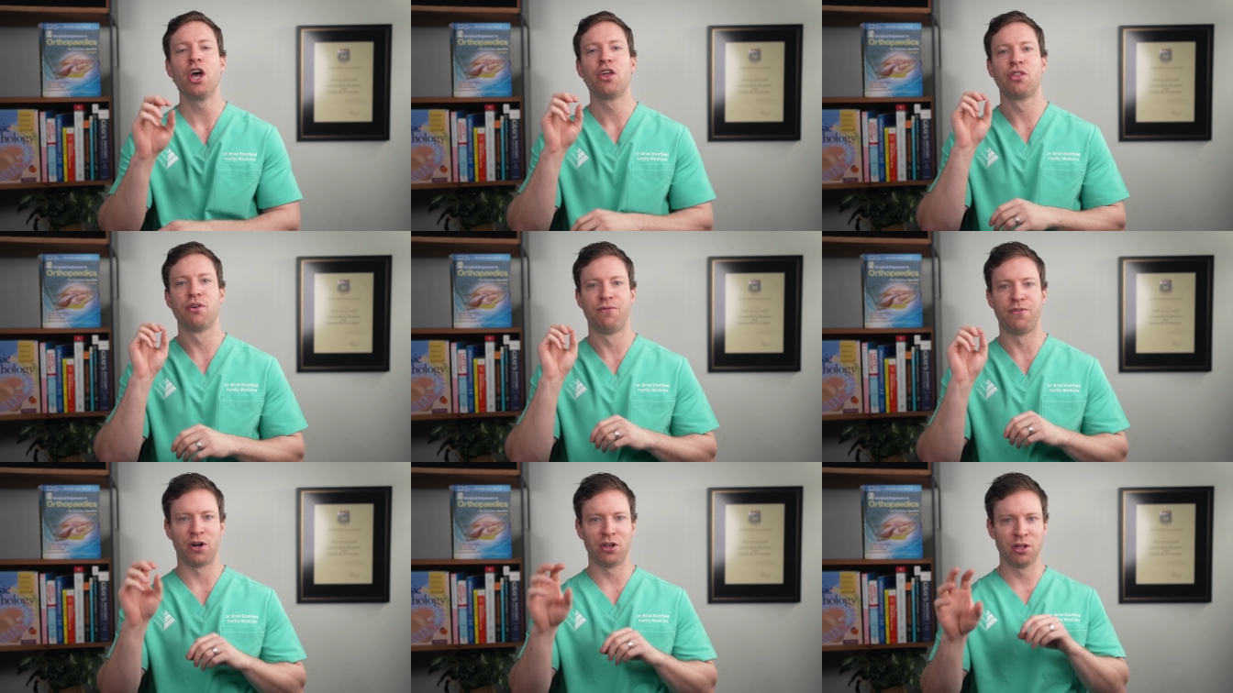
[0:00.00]

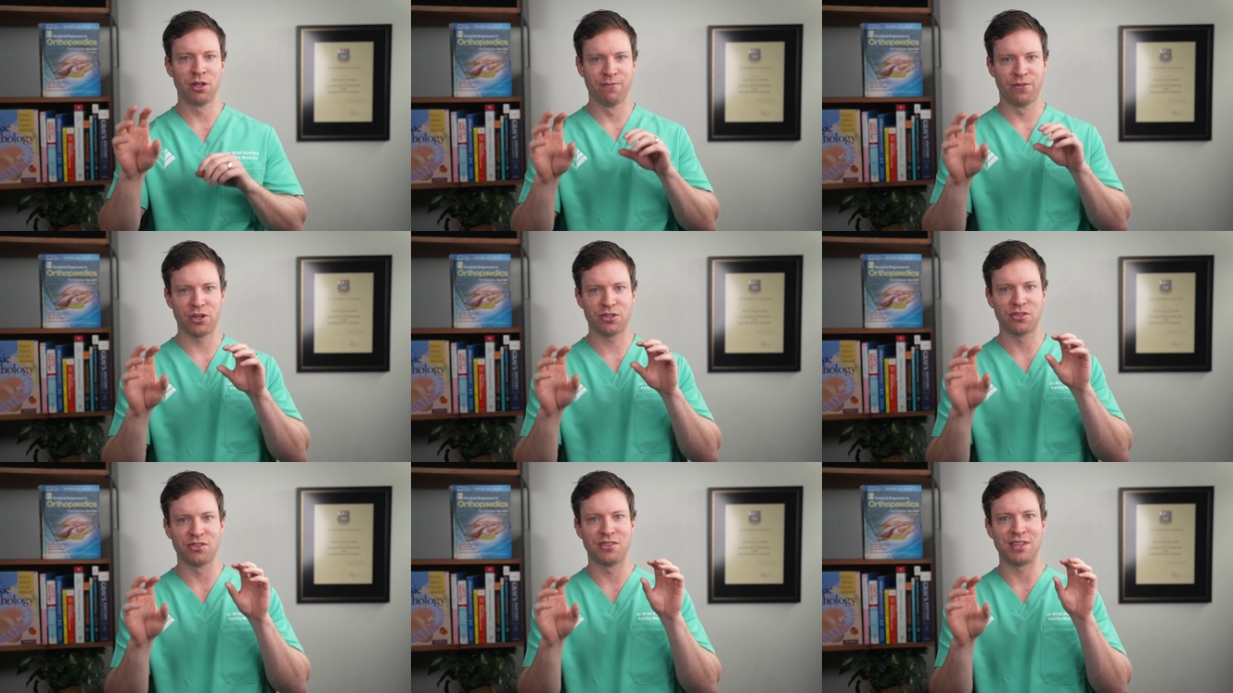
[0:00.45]
the volume
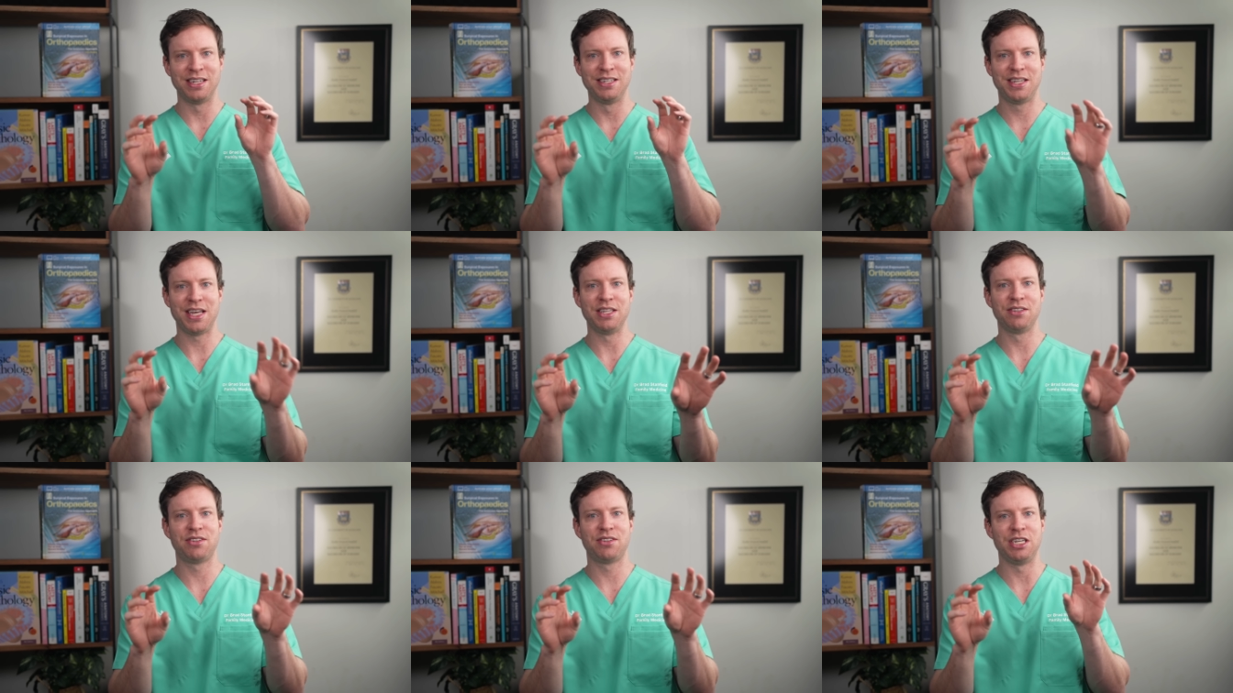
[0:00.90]
versus
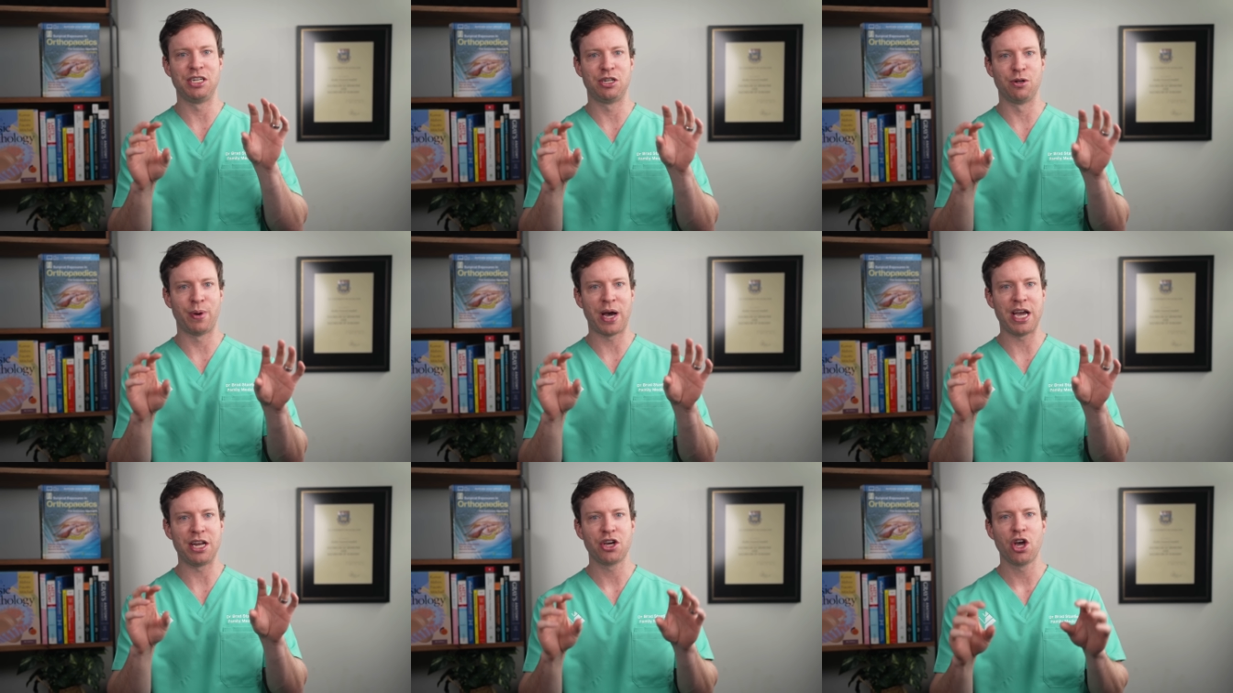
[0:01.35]
intensity
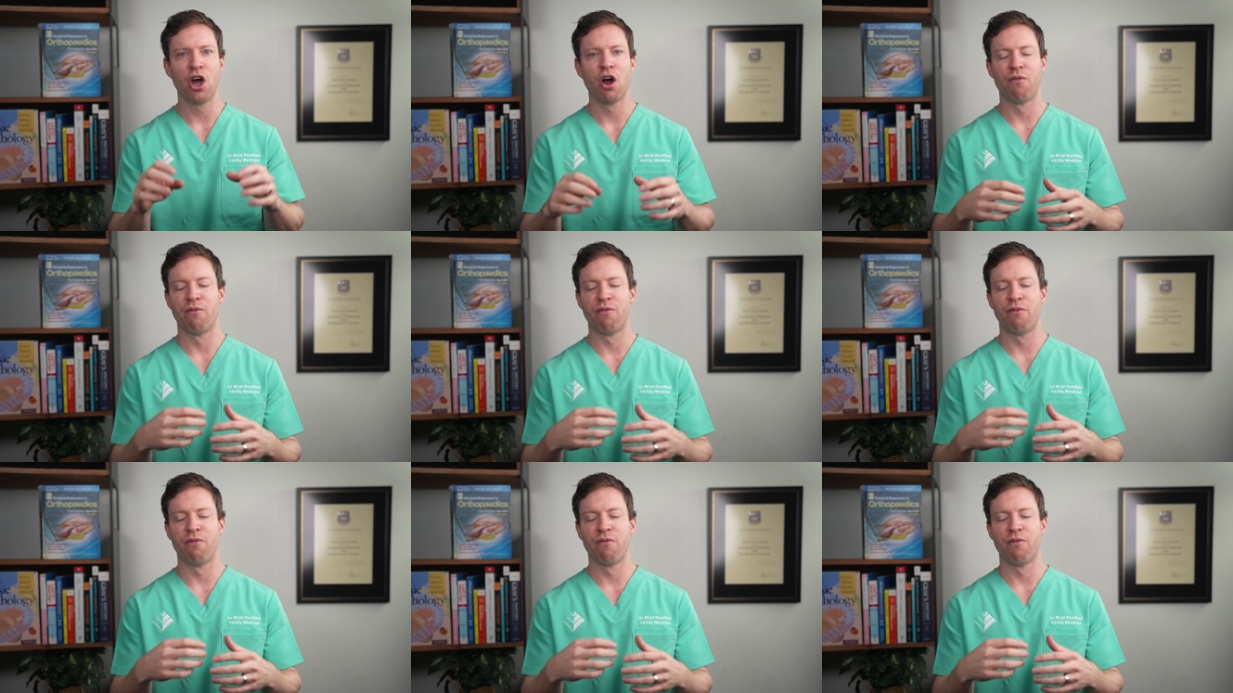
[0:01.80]
debate